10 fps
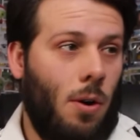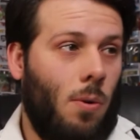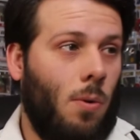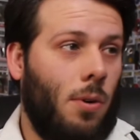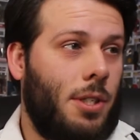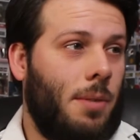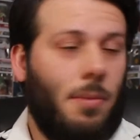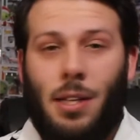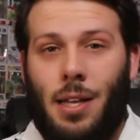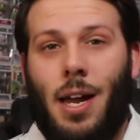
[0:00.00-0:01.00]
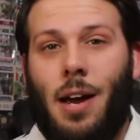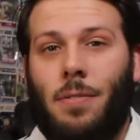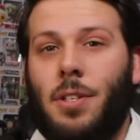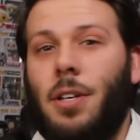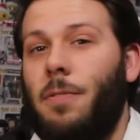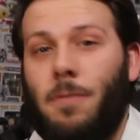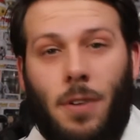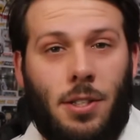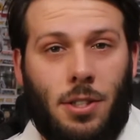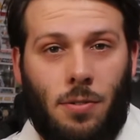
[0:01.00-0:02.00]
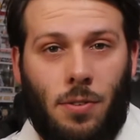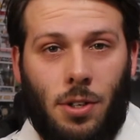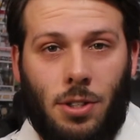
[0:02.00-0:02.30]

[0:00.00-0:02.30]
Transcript: or something they have to fuss over.